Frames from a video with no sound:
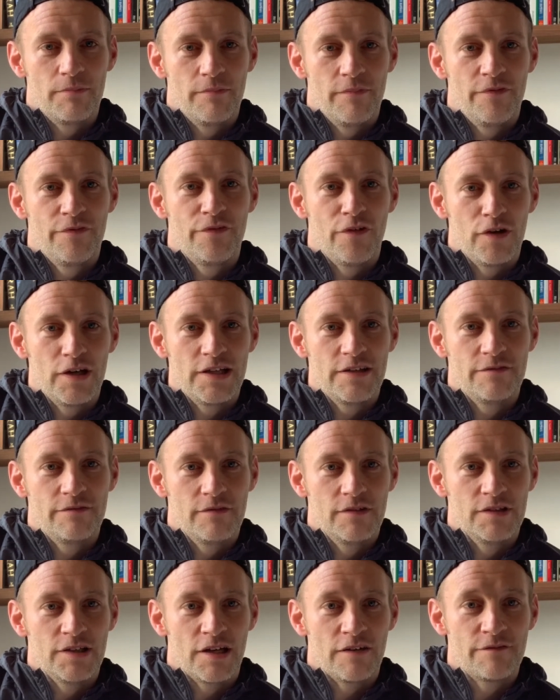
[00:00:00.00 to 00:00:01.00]
fully,
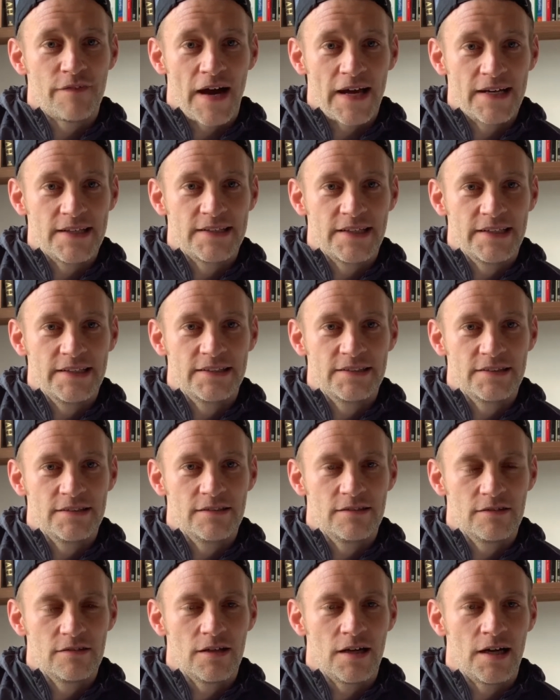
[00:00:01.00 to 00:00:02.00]
you know,
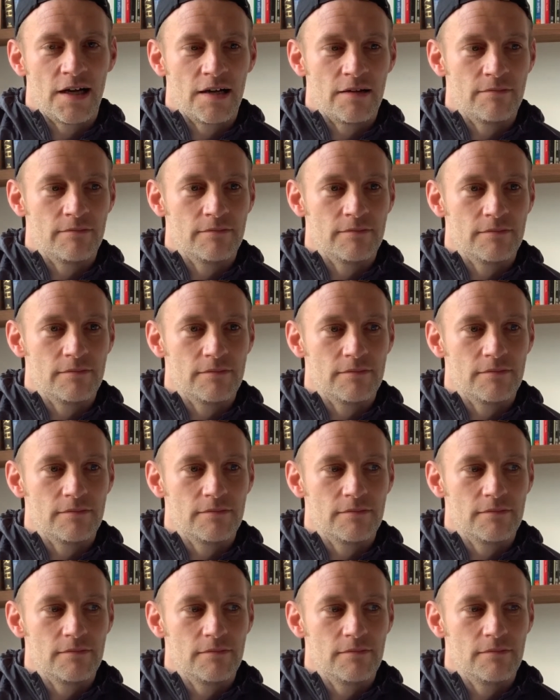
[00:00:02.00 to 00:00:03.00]
validated
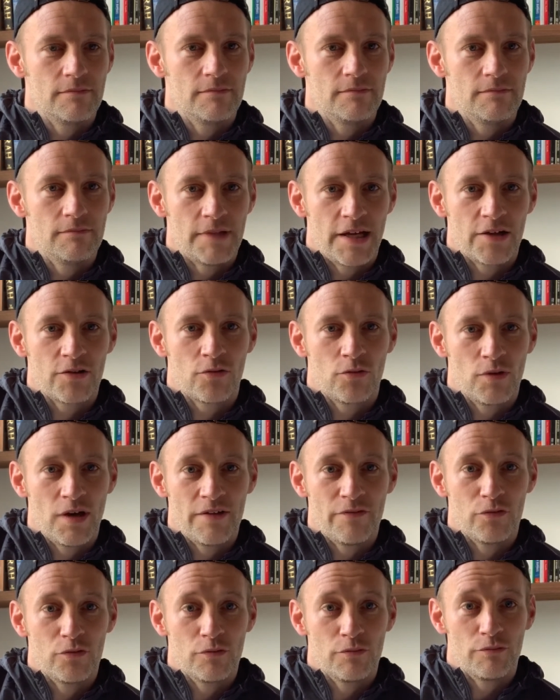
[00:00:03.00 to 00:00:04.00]
medical
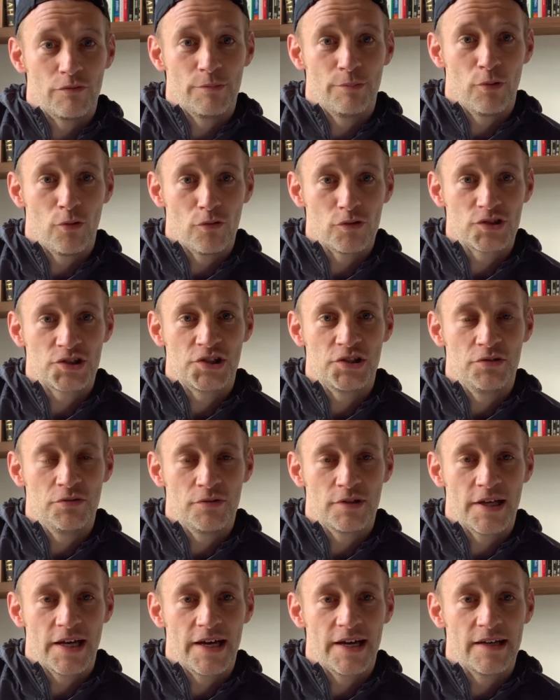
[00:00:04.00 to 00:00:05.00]
level reports that
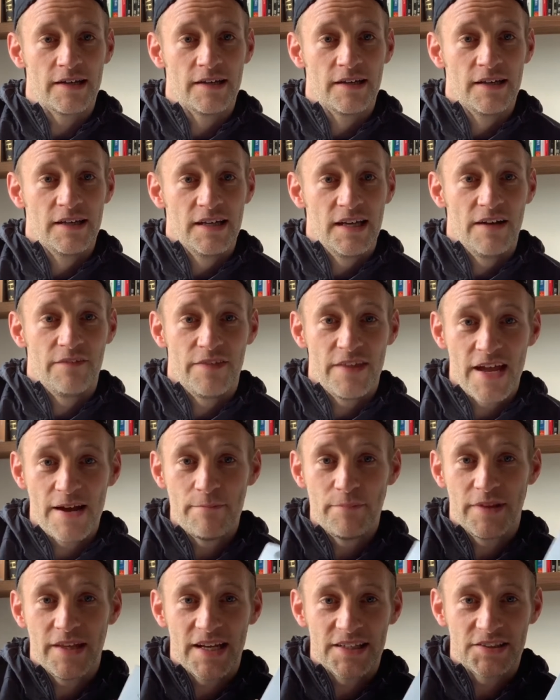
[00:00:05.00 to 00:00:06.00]
you get. If the
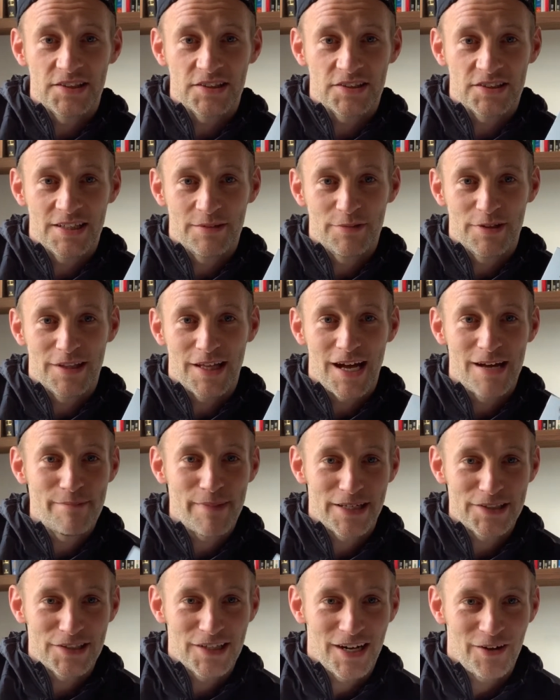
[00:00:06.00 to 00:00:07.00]
MDS accepted that,
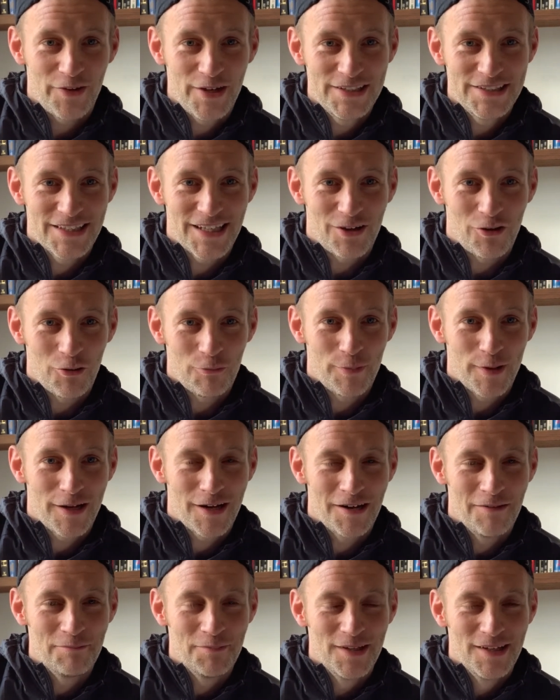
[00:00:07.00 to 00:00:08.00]
imagine how easy that would
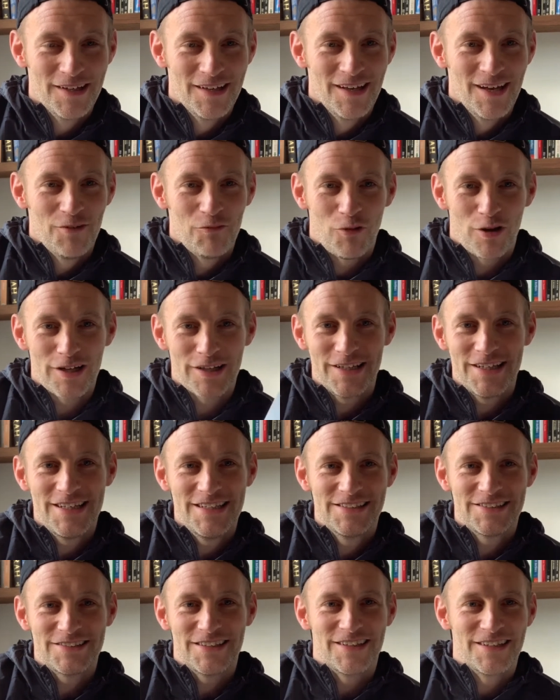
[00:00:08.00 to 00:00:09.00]
become. One of
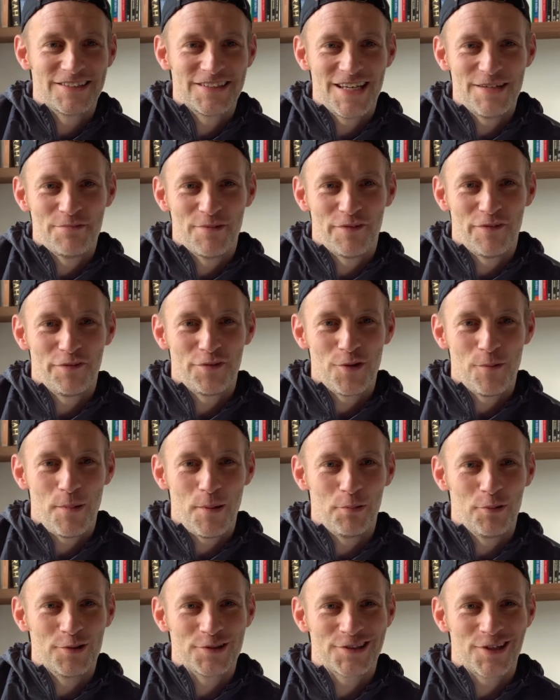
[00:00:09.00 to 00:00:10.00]
these and a team of a few
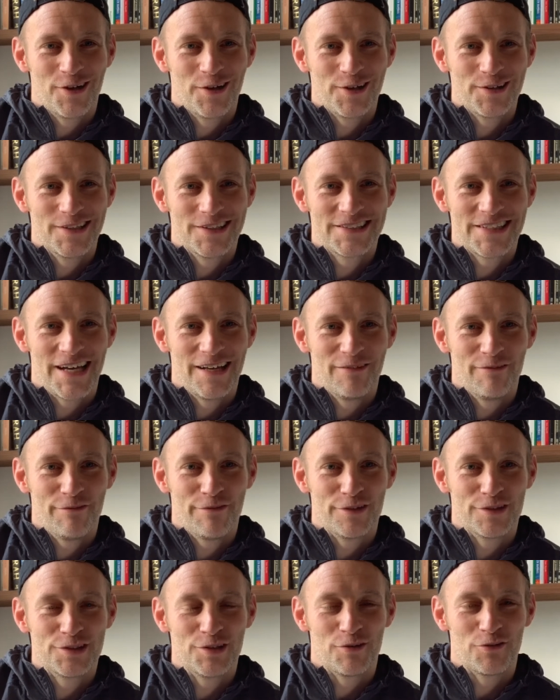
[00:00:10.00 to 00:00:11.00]
people that's going in the tent
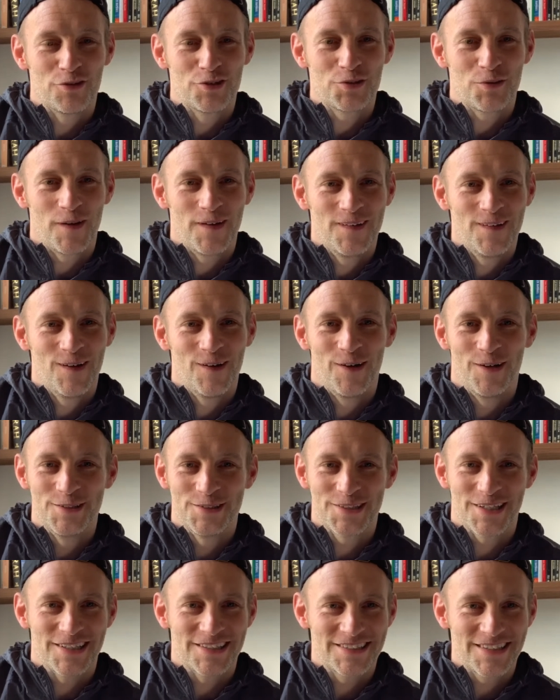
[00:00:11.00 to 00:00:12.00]
for €220
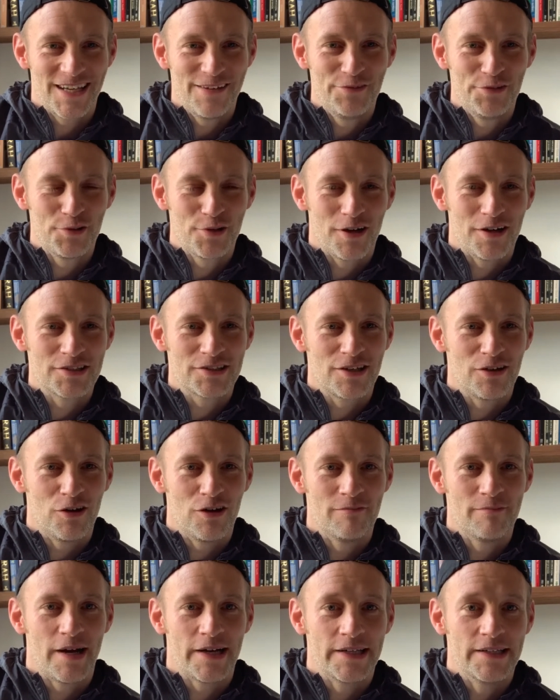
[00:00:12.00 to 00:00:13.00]
is going to save you guys a lot
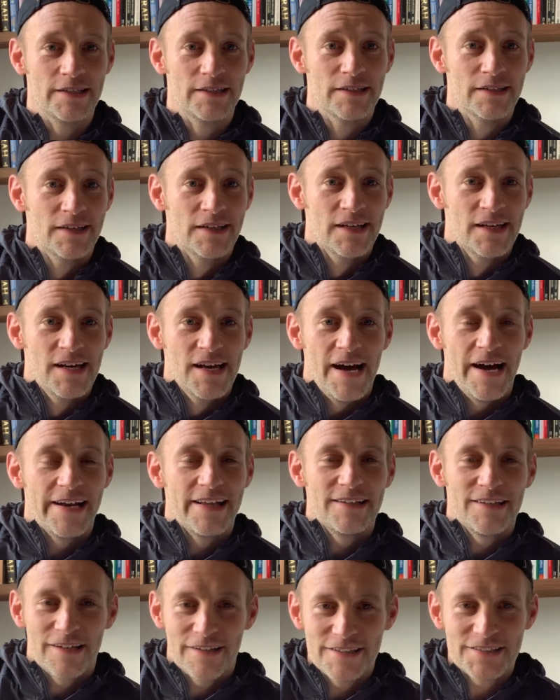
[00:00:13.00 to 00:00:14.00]
of money.
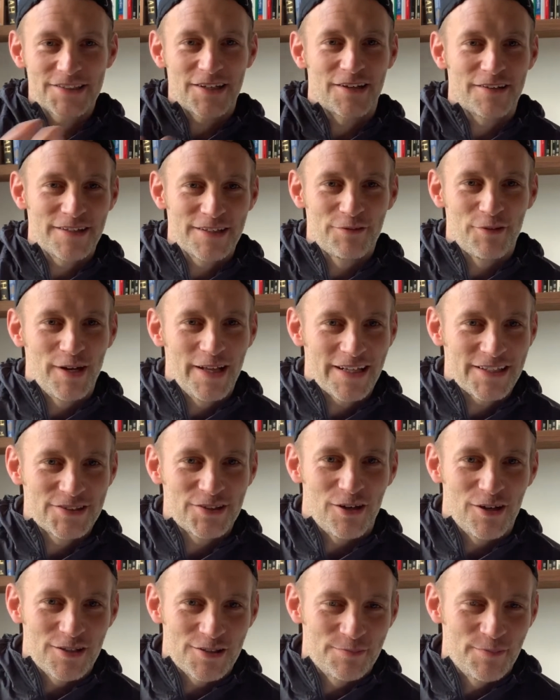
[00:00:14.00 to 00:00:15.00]
And, you know, this kind of thing really
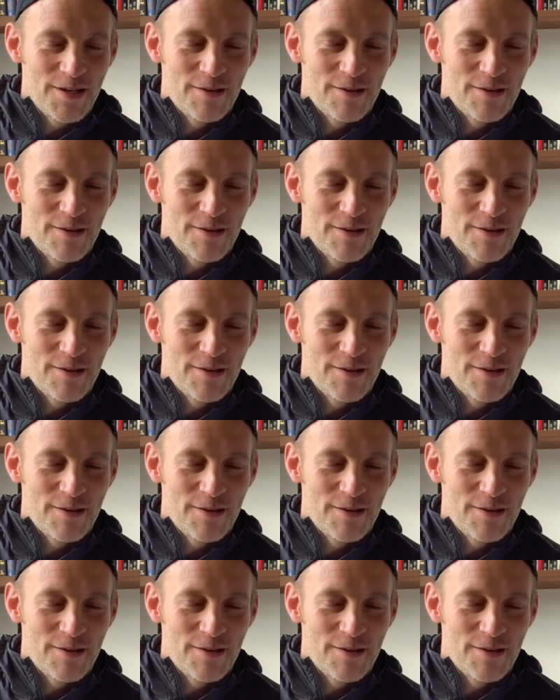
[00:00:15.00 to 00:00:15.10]
excites